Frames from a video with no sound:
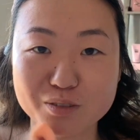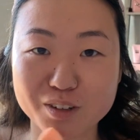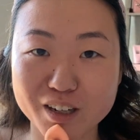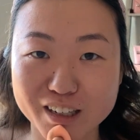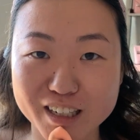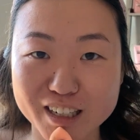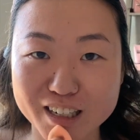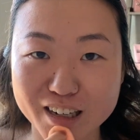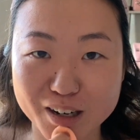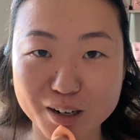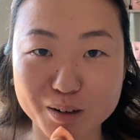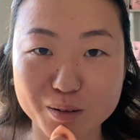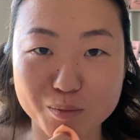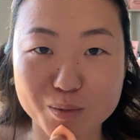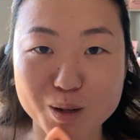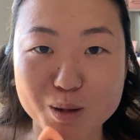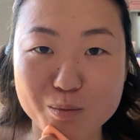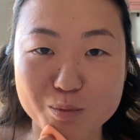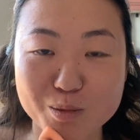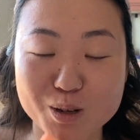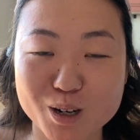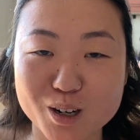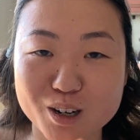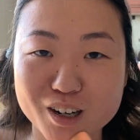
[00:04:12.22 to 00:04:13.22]
right now in my
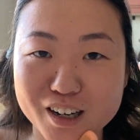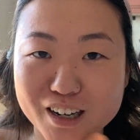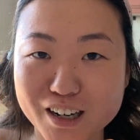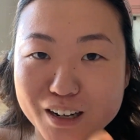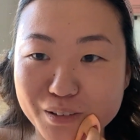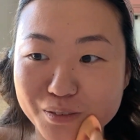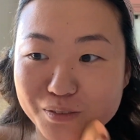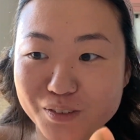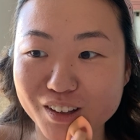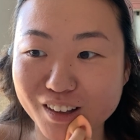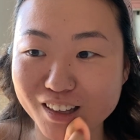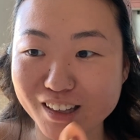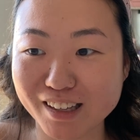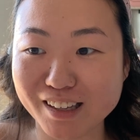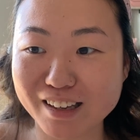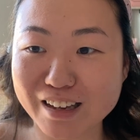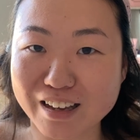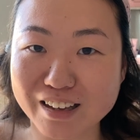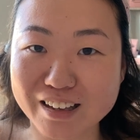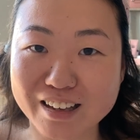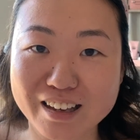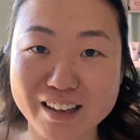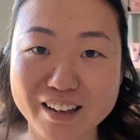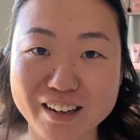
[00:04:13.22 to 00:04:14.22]
mirror, and I feel like I
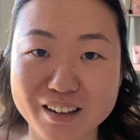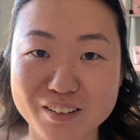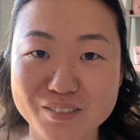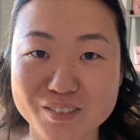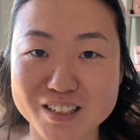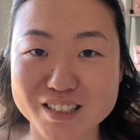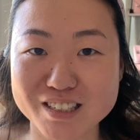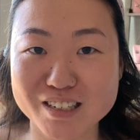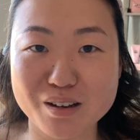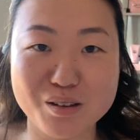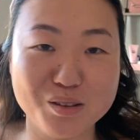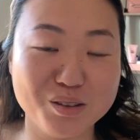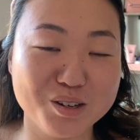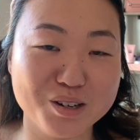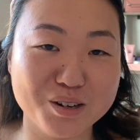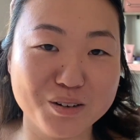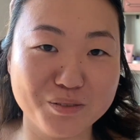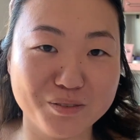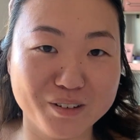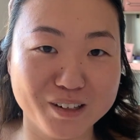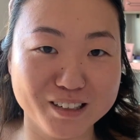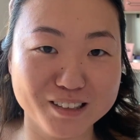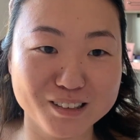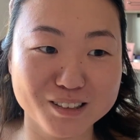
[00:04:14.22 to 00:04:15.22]
can't even tell the
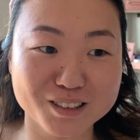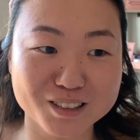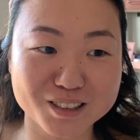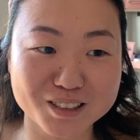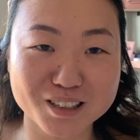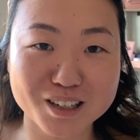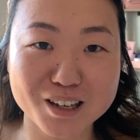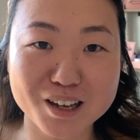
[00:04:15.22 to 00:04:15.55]
difference.